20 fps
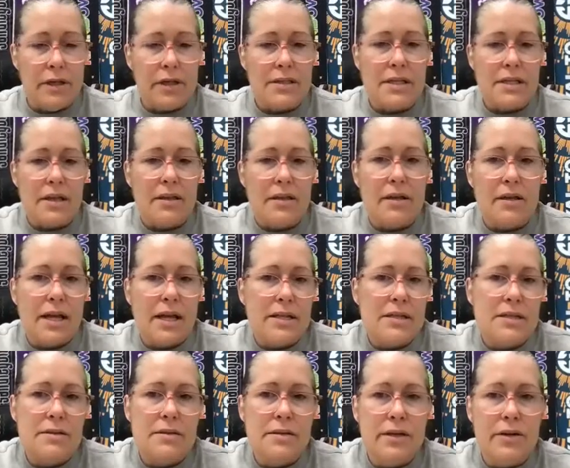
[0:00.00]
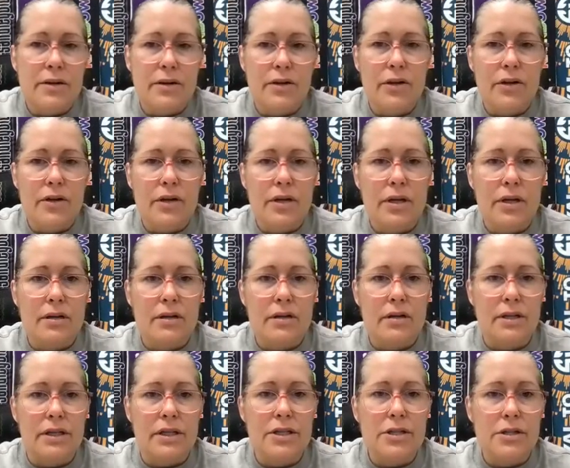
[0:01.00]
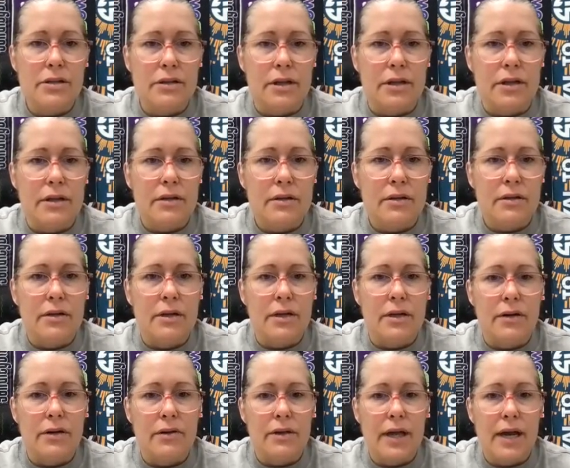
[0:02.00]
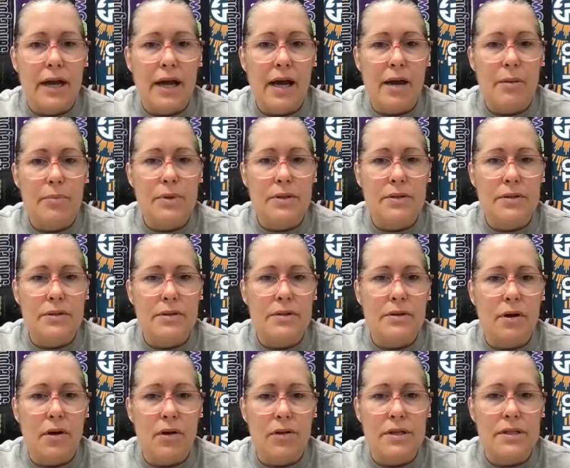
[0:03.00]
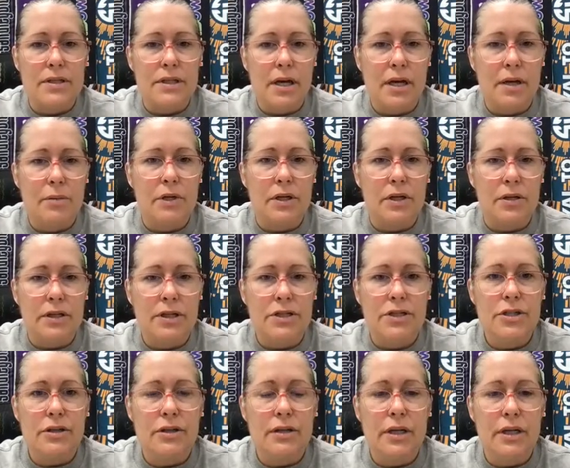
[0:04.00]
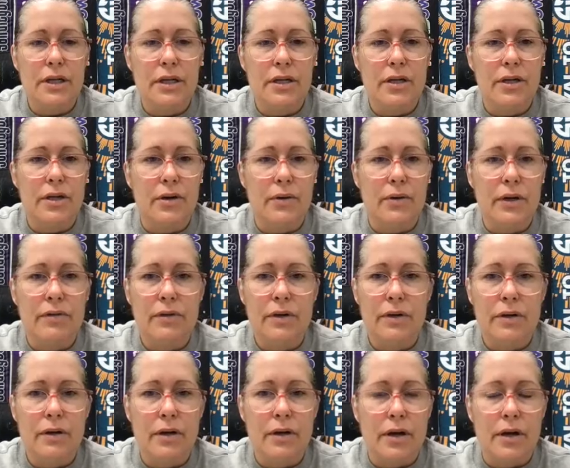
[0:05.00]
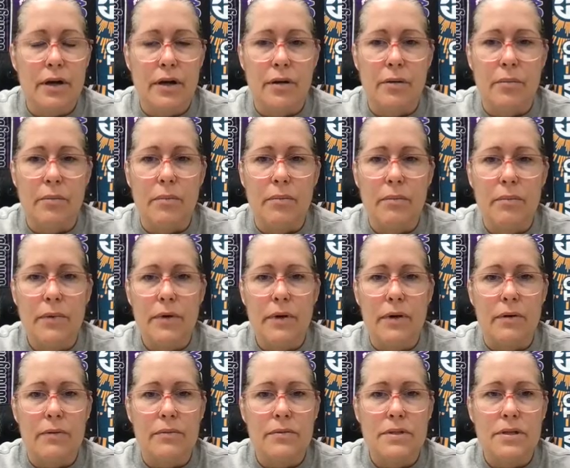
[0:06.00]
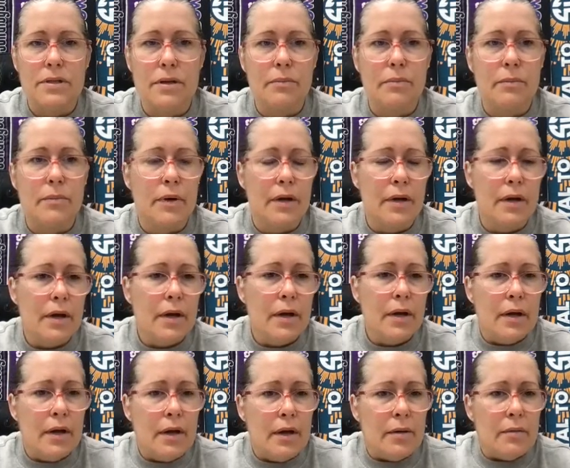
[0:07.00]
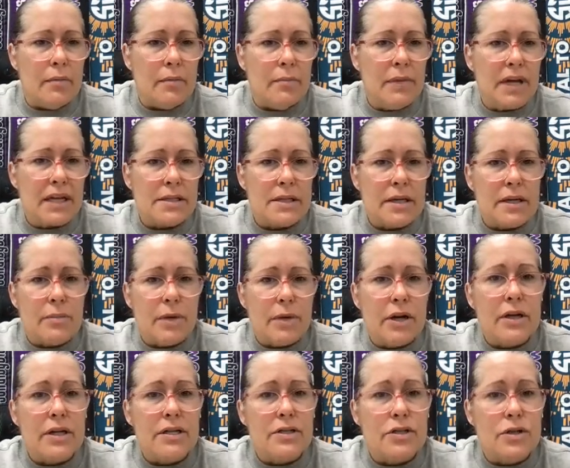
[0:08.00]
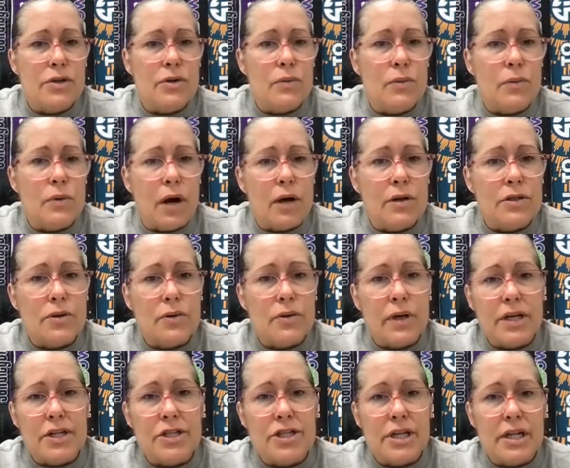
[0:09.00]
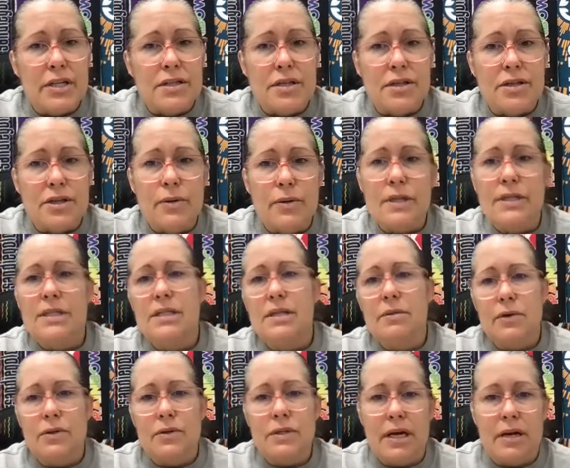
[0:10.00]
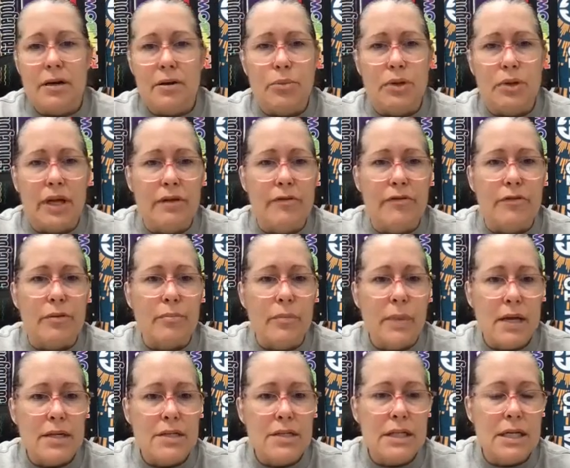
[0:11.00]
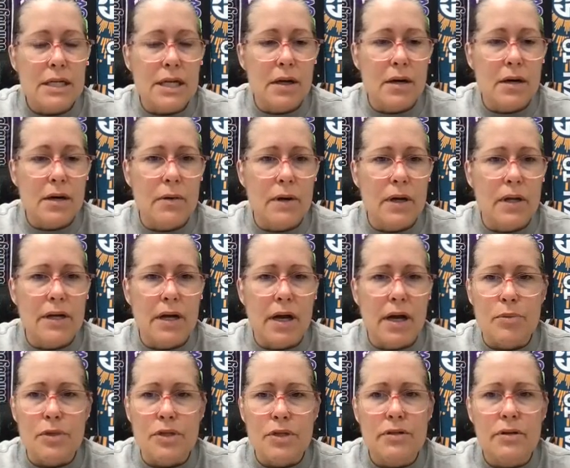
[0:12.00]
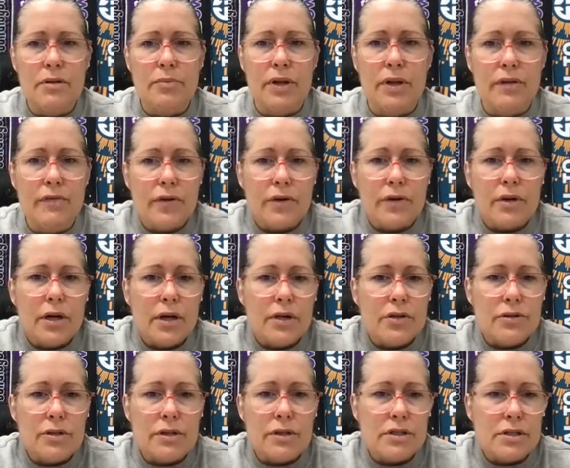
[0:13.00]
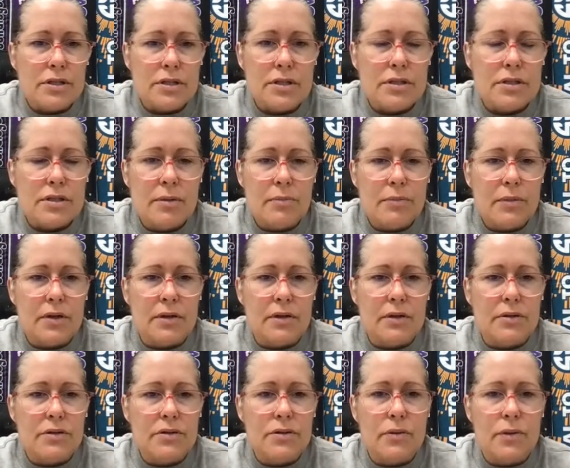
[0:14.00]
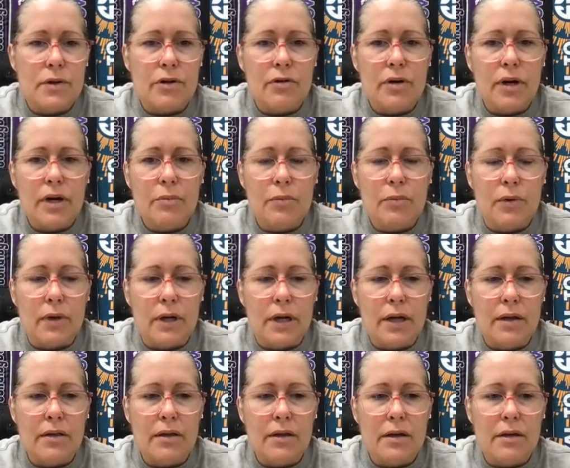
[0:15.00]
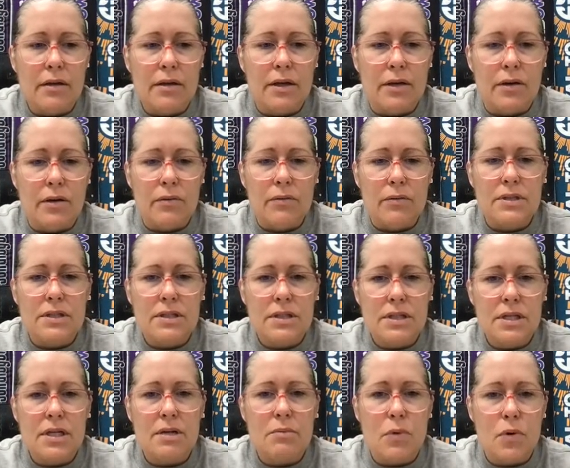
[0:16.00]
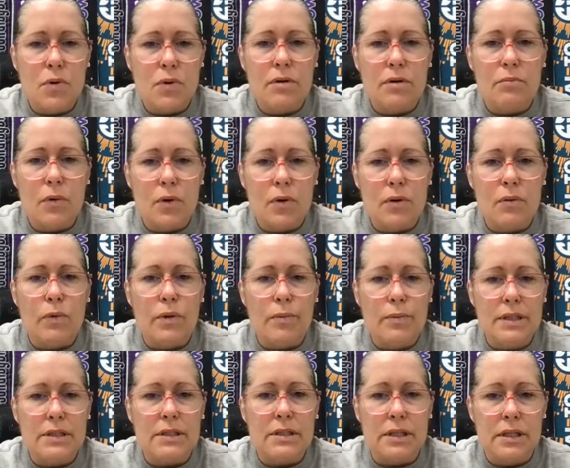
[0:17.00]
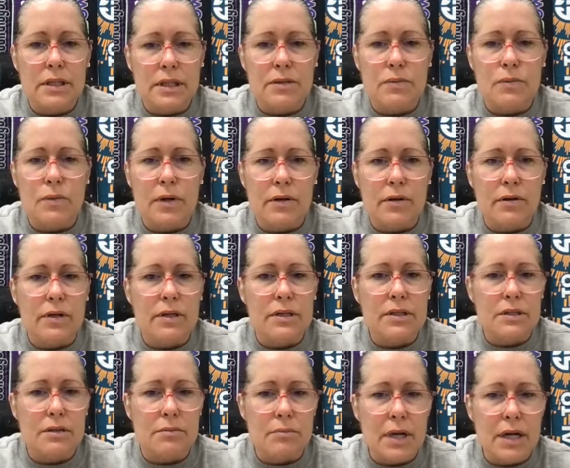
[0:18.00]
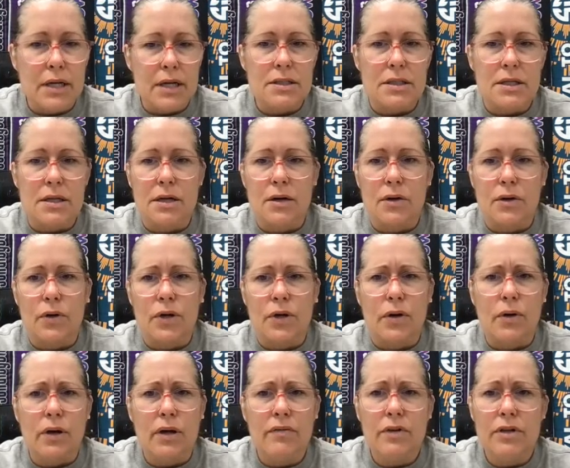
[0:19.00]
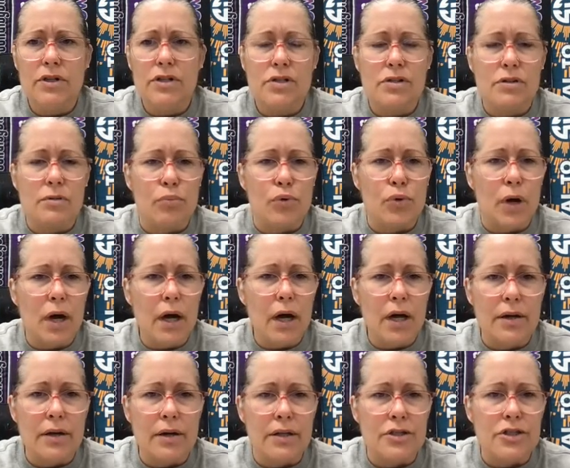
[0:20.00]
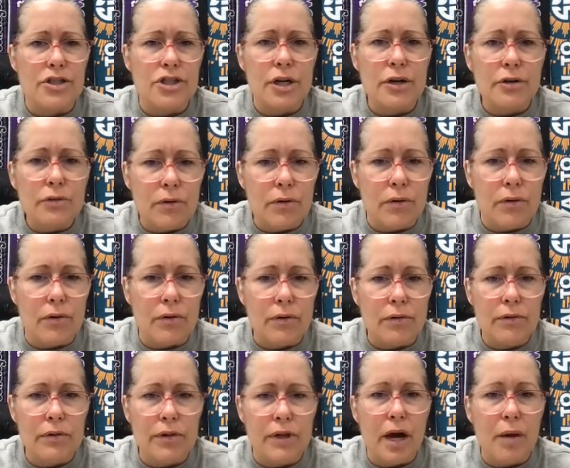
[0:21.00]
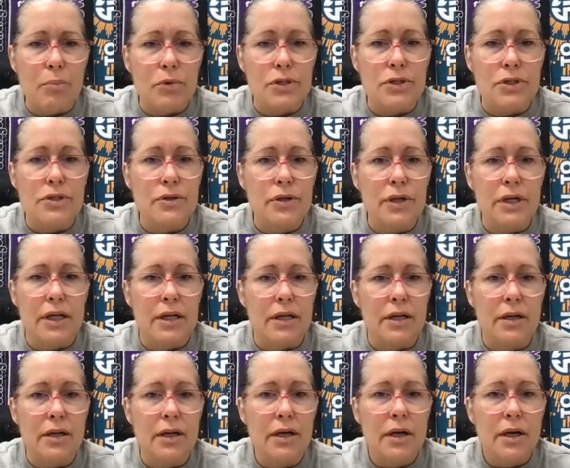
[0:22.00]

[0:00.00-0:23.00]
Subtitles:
Because I think that's, you know, you look at collegiately, you know, that happens all the time collegiately, you know, even, you know, some Mexican Americans who don't get a chance at the US team go down and play for Mexico, and the opportunity to play for your country is just something so incredible. And I think, you know, seeing more and more women's leagues, whether it's in Mexico, you know, even just abroad in general, the opportunity,